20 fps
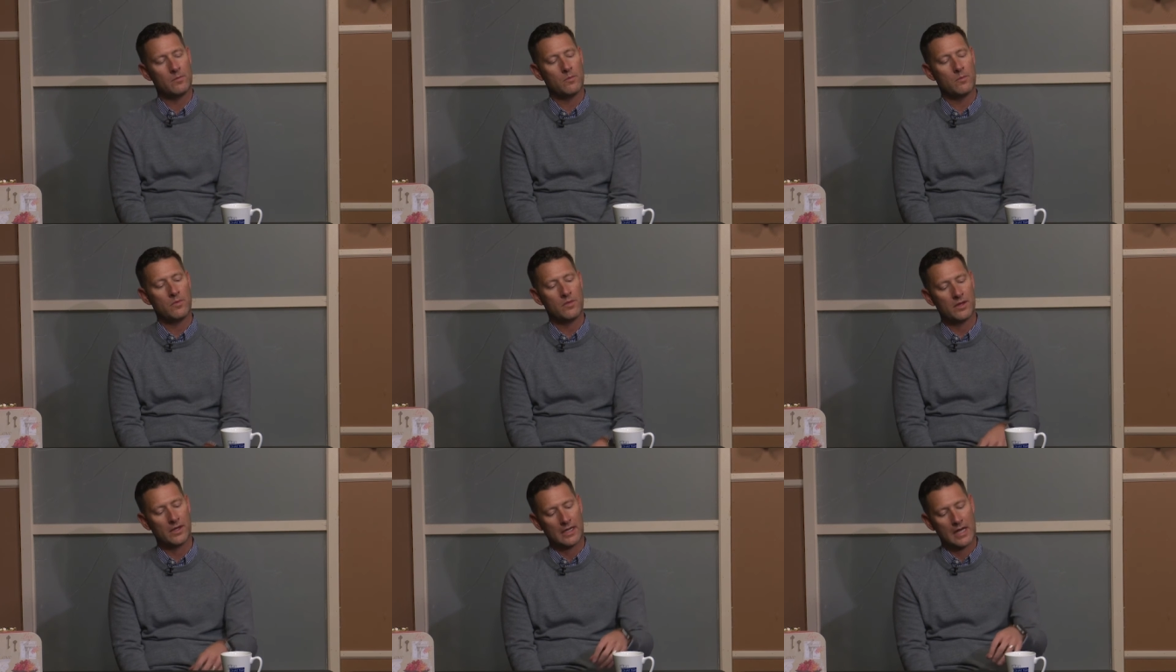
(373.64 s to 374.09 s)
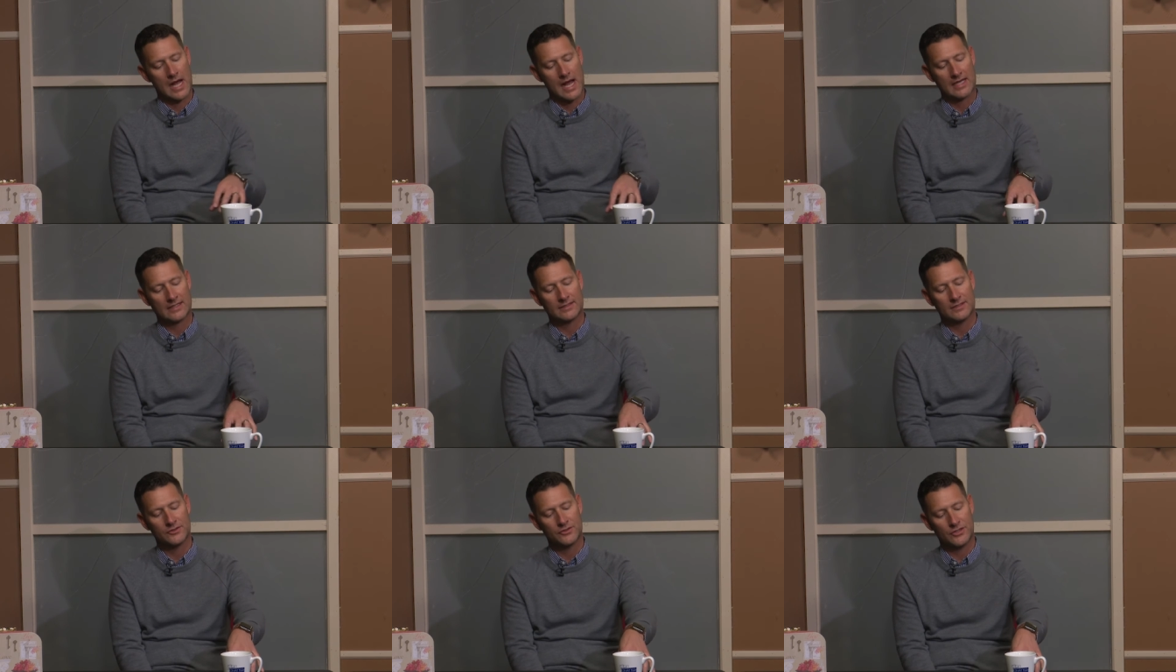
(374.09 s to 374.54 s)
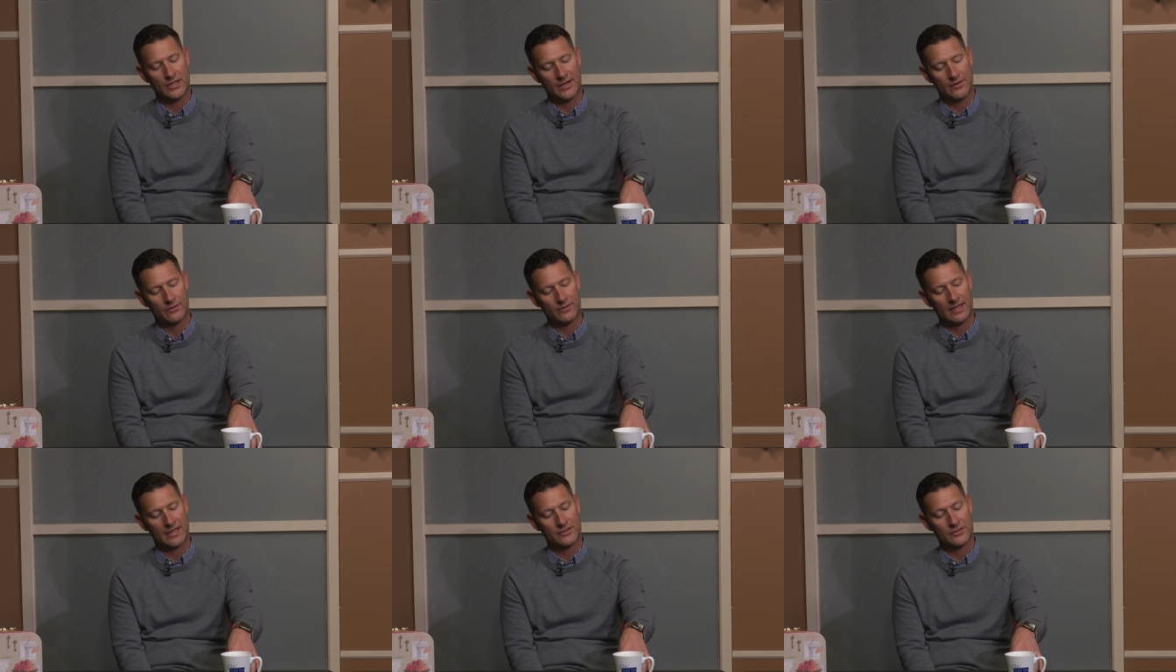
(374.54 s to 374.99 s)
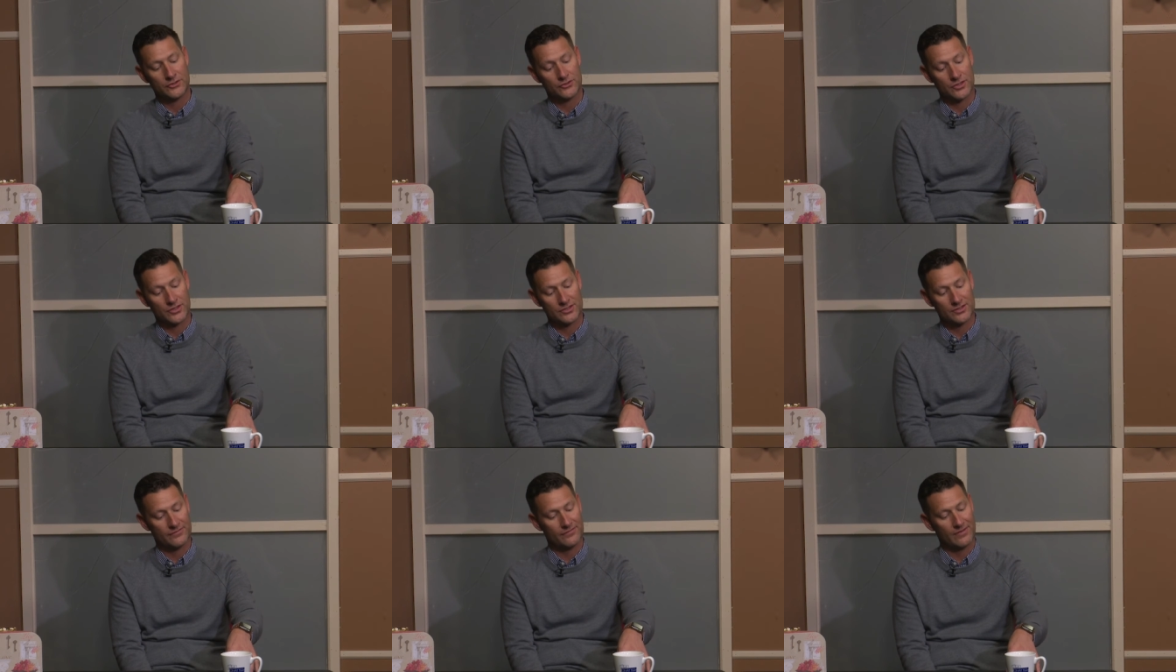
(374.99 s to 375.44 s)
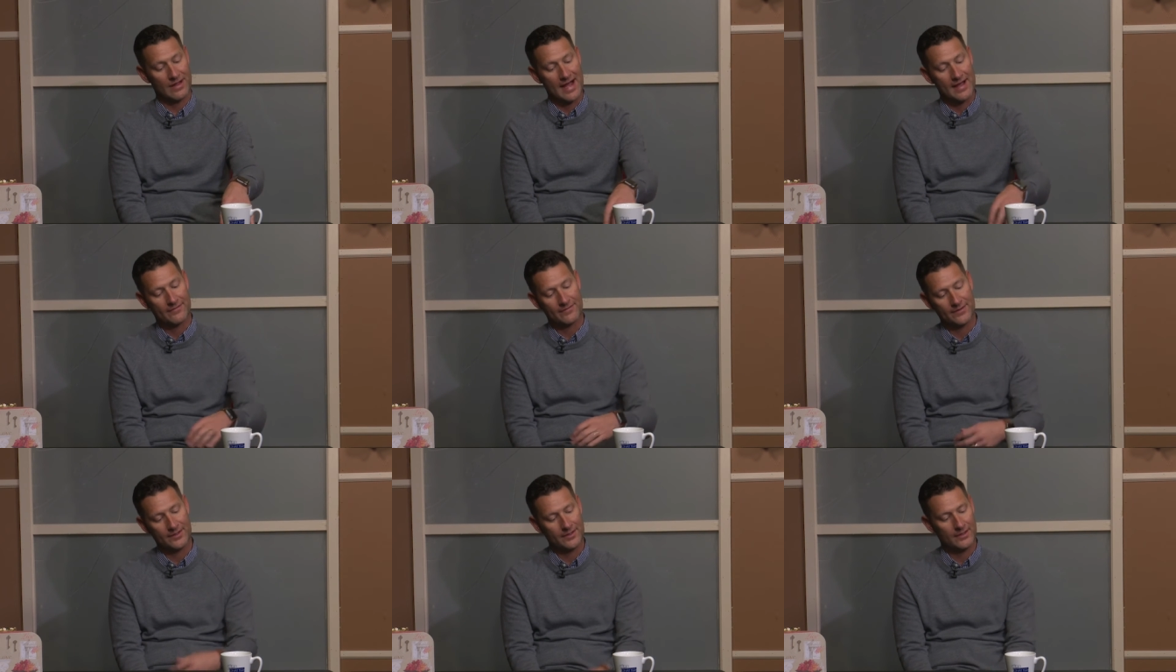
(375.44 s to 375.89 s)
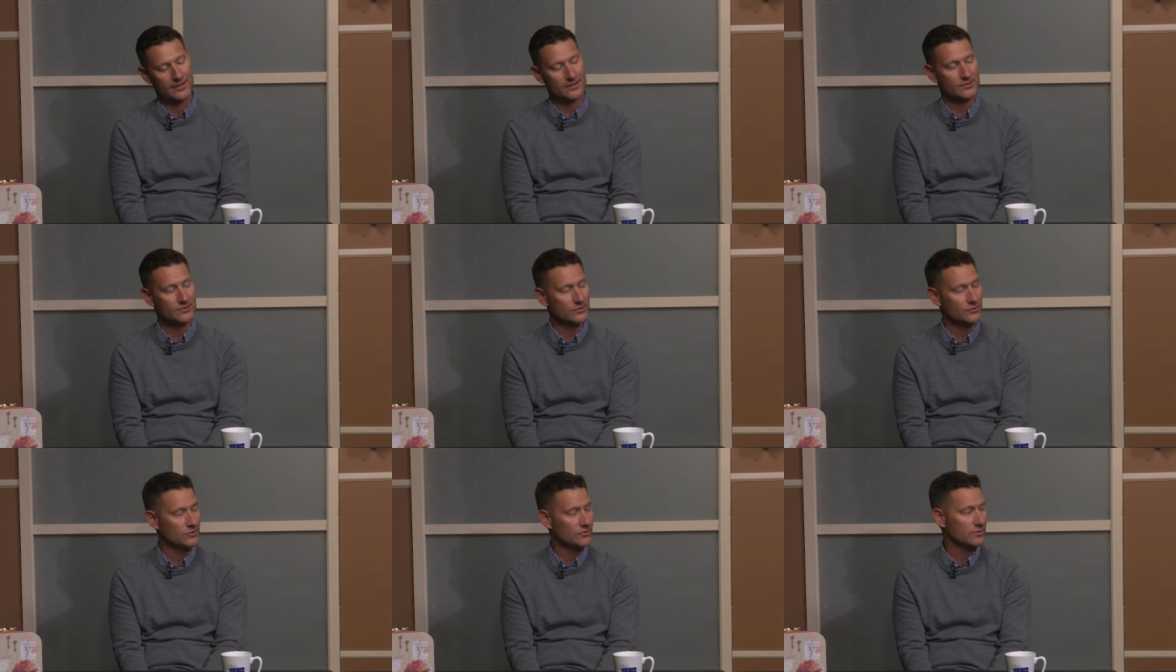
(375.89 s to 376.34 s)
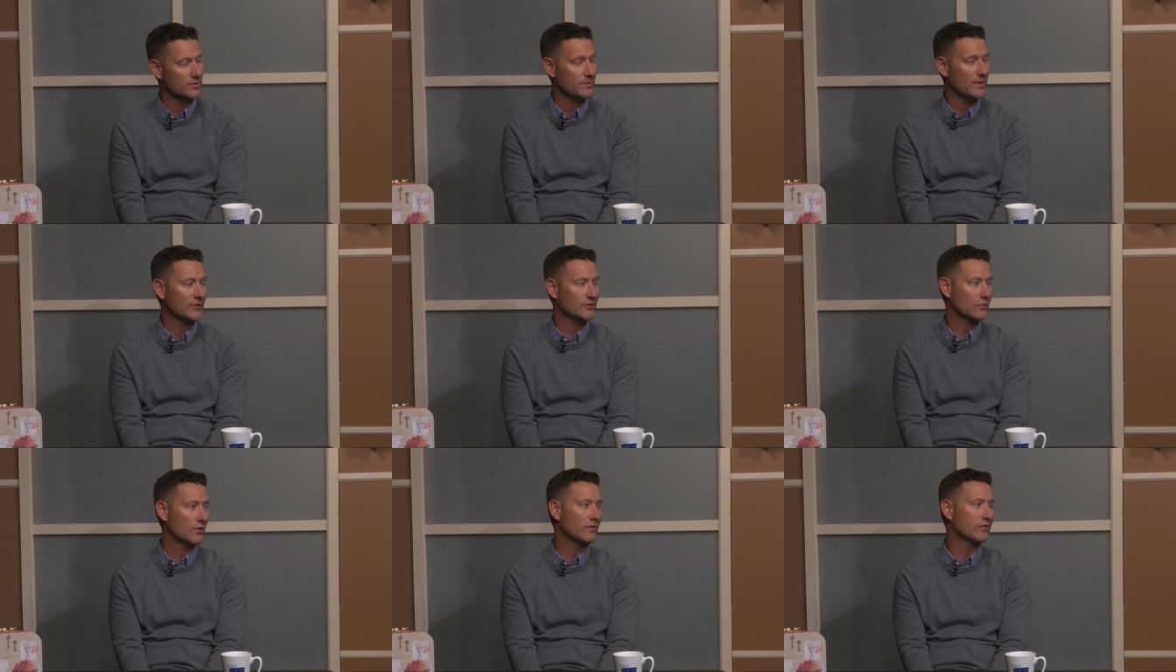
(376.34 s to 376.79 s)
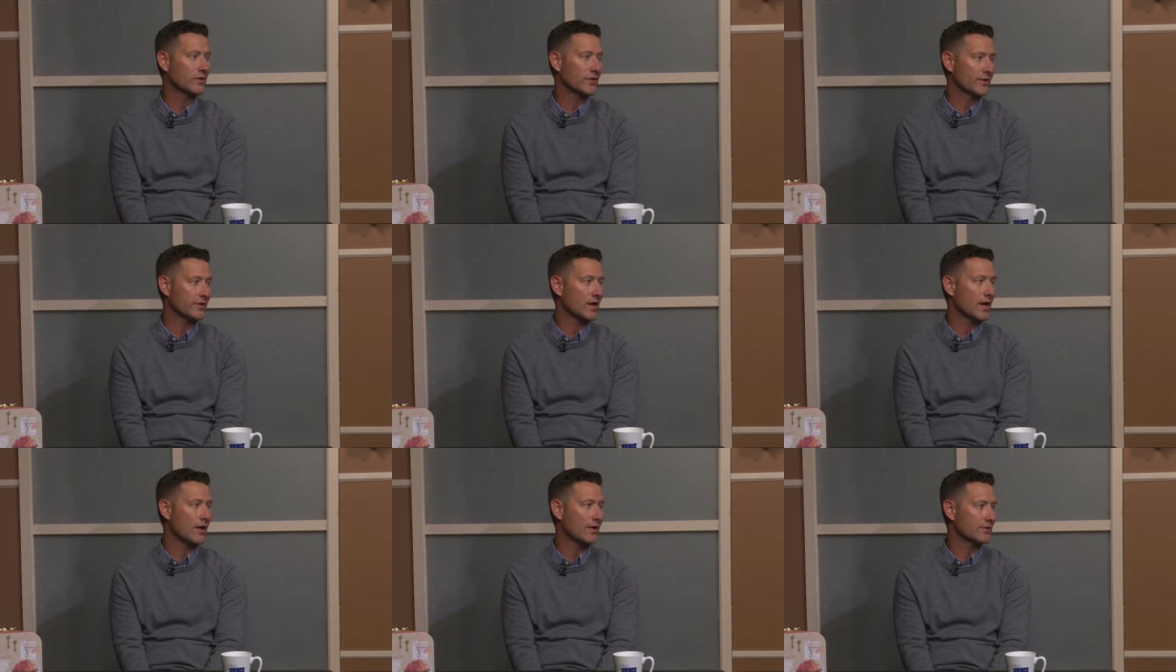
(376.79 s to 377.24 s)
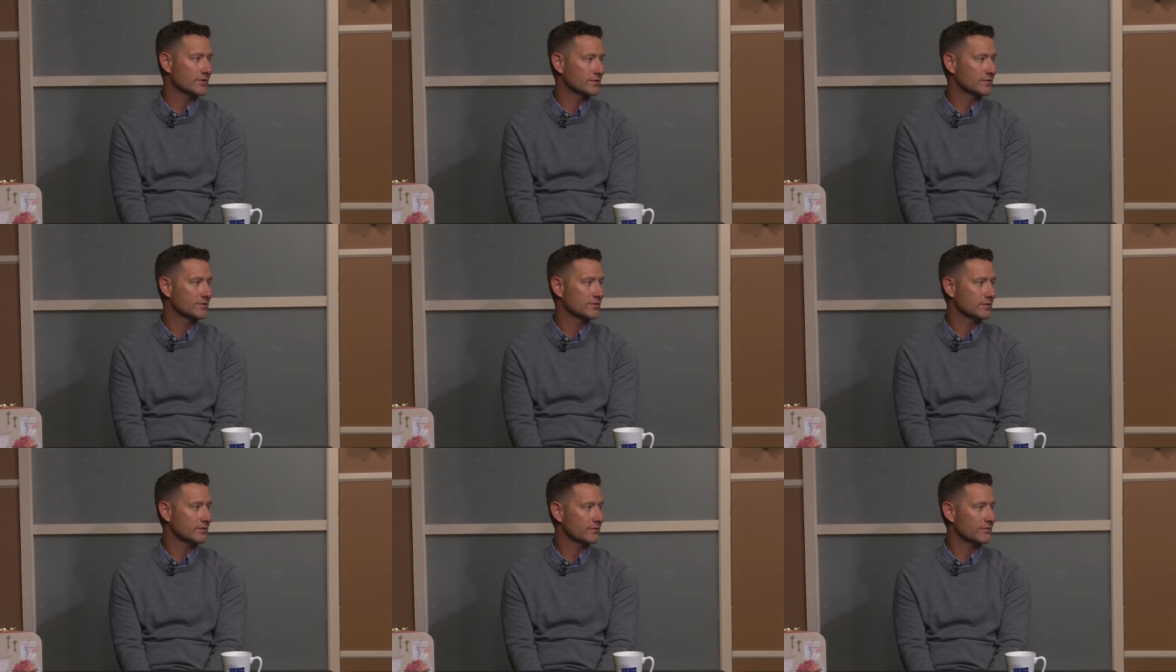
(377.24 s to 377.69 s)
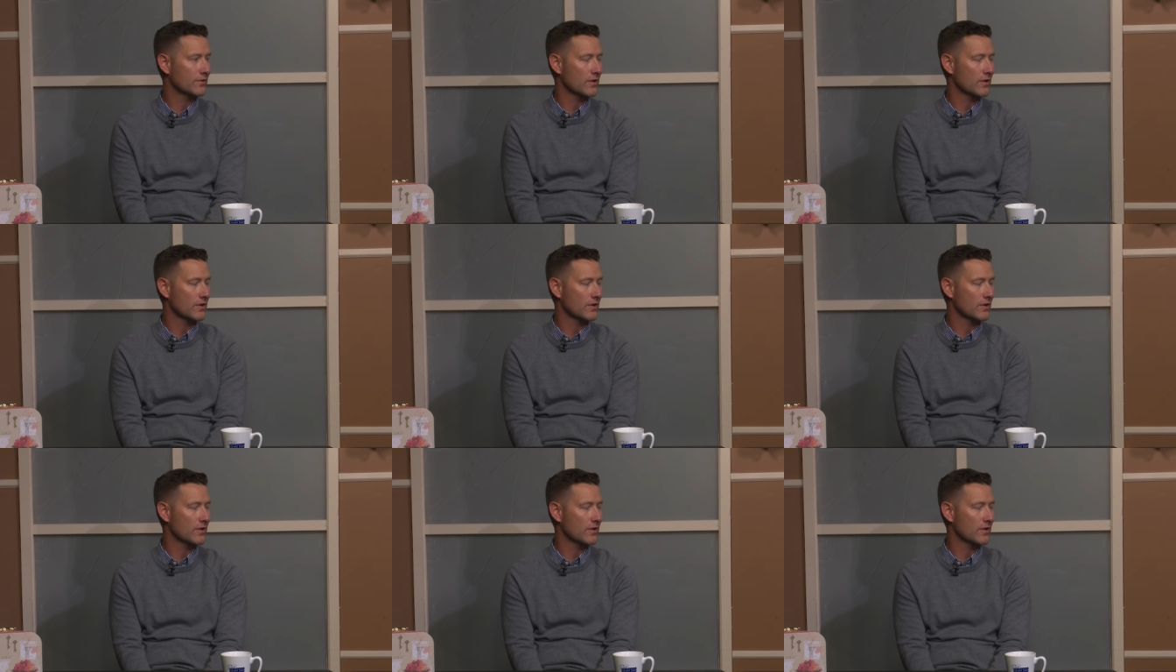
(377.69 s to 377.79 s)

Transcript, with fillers: the cost is generally I just charge a flat fee, and it's usually about $1,200 okay.